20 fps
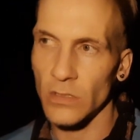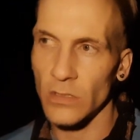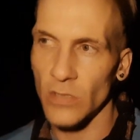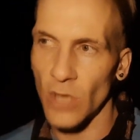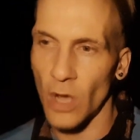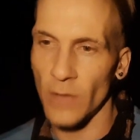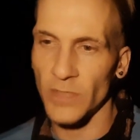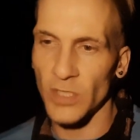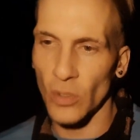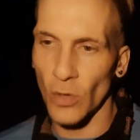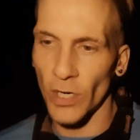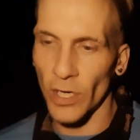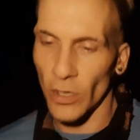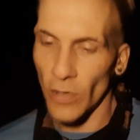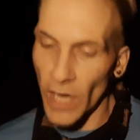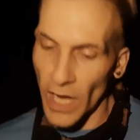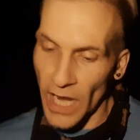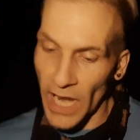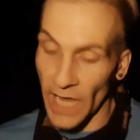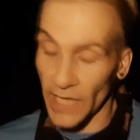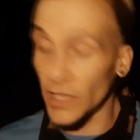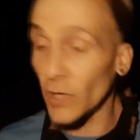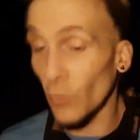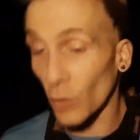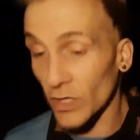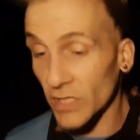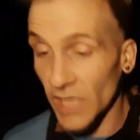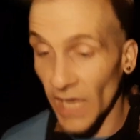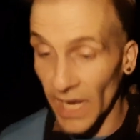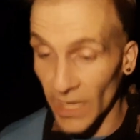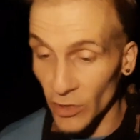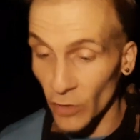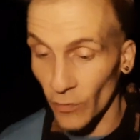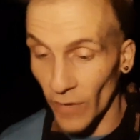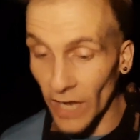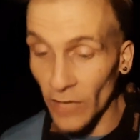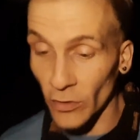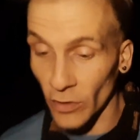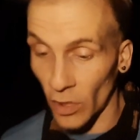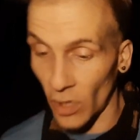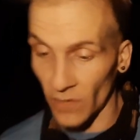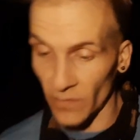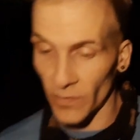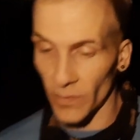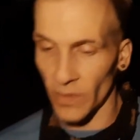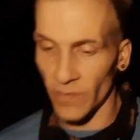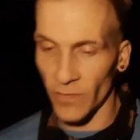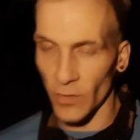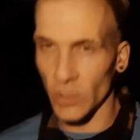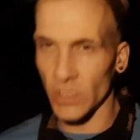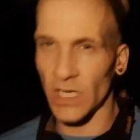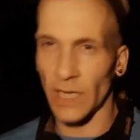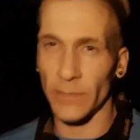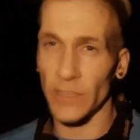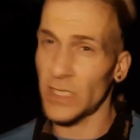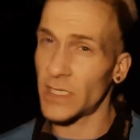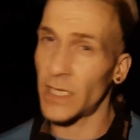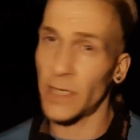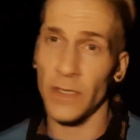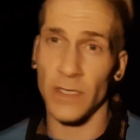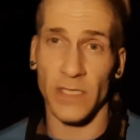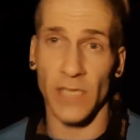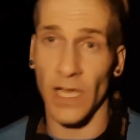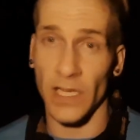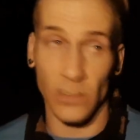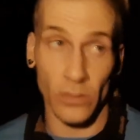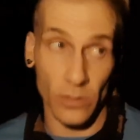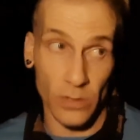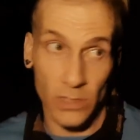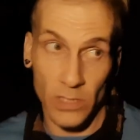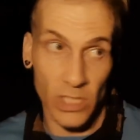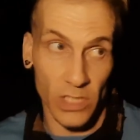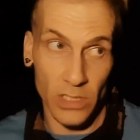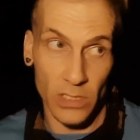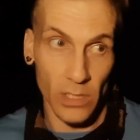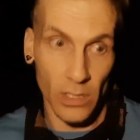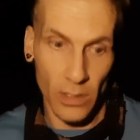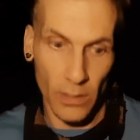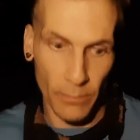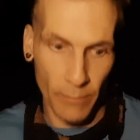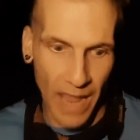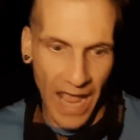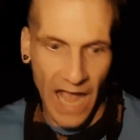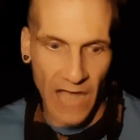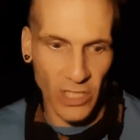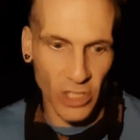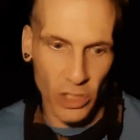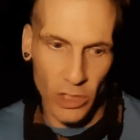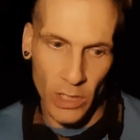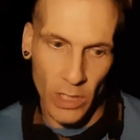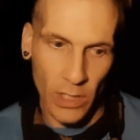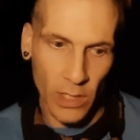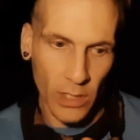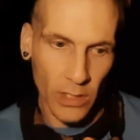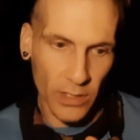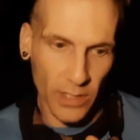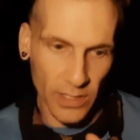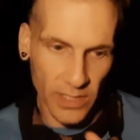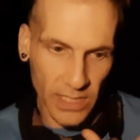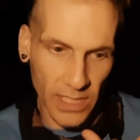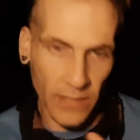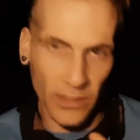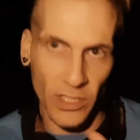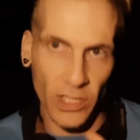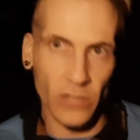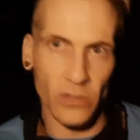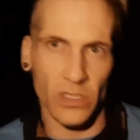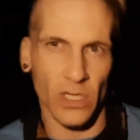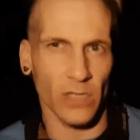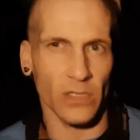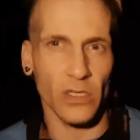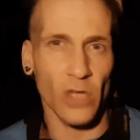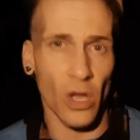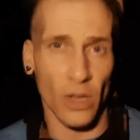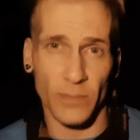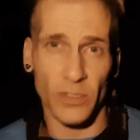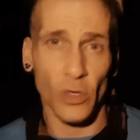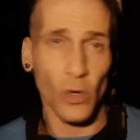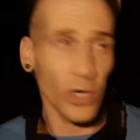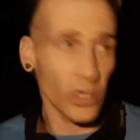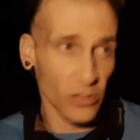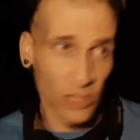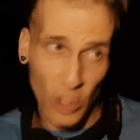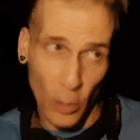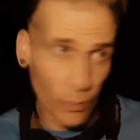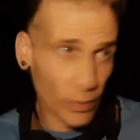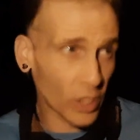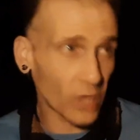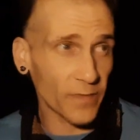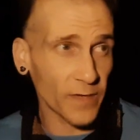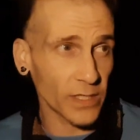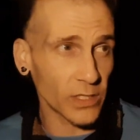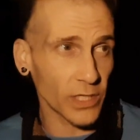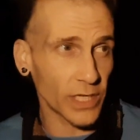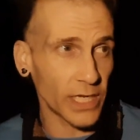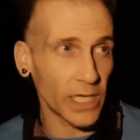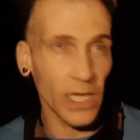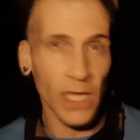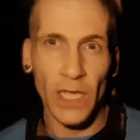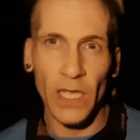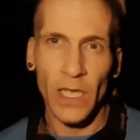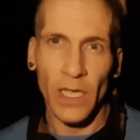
Tom Sawyer. And then once I had the record on for the first time, the synthesizers just match the synth used on Tom Sawyer so perfectly